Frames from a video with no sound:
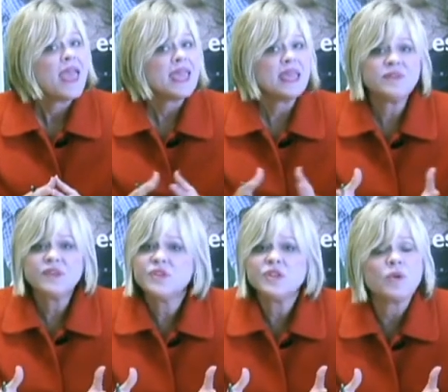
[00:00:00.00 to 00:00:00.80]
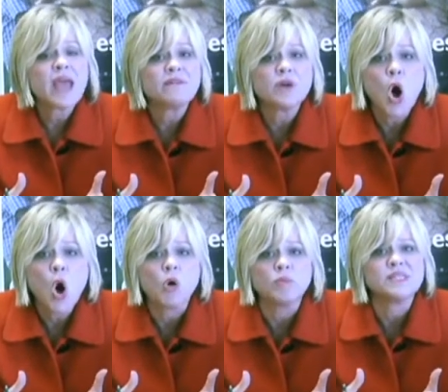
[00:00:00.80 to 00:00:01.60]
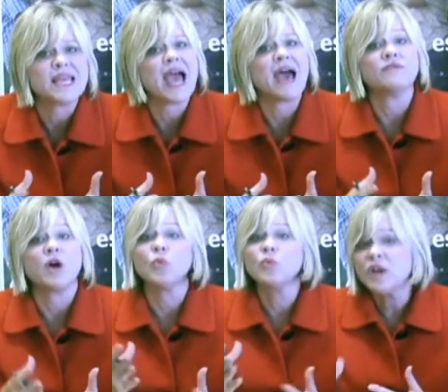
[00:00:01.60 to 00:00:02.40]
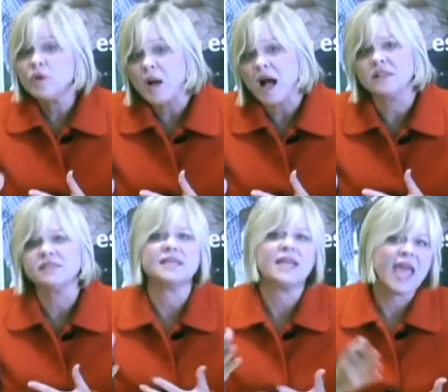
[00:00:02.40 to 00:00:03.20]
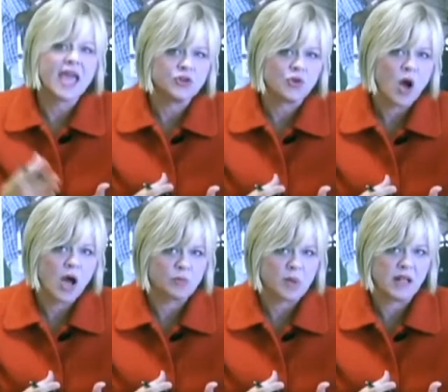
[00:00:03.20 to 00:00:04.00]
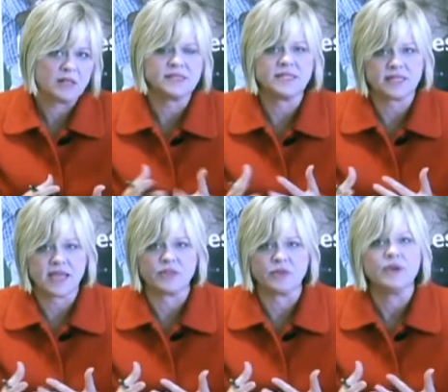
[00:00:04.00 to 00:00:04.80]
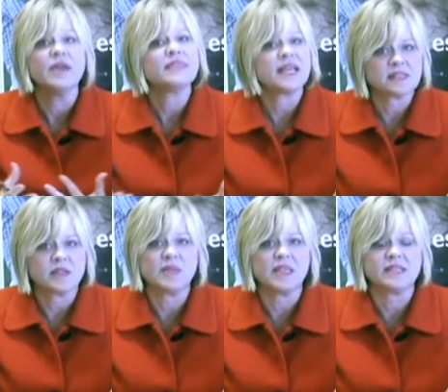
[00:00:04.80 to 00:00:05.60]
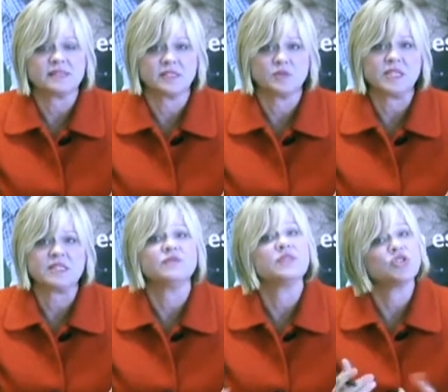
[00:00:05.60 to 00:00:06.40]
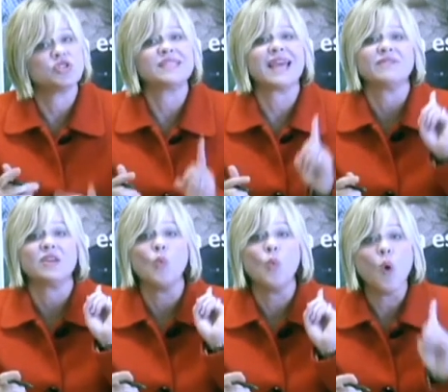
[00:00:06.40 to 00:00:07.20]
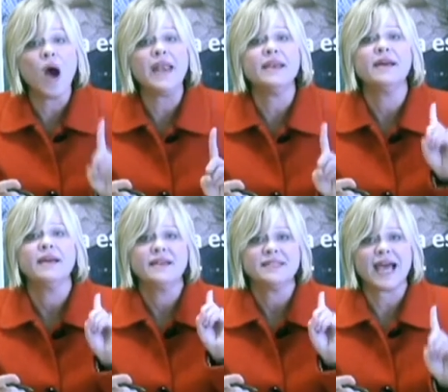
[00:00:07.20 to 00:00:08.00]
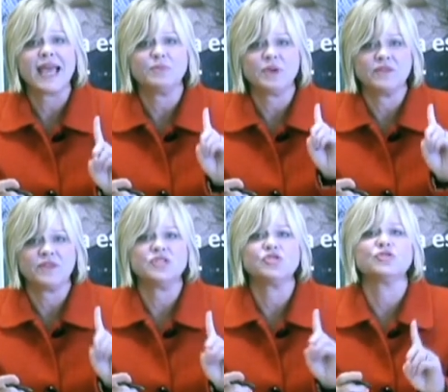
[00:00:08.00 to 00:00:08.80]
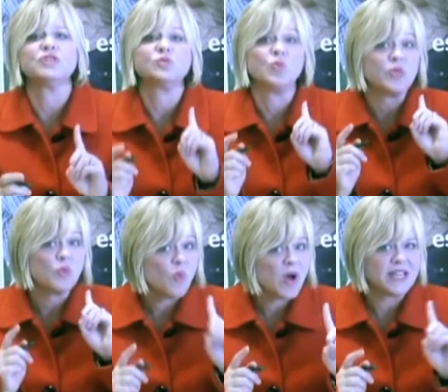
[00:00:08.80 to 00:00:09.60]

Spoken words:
Even if you don't have a home, to have a renter policy and your auto policy together. That's going to be less expensive than just having one type of insurance with one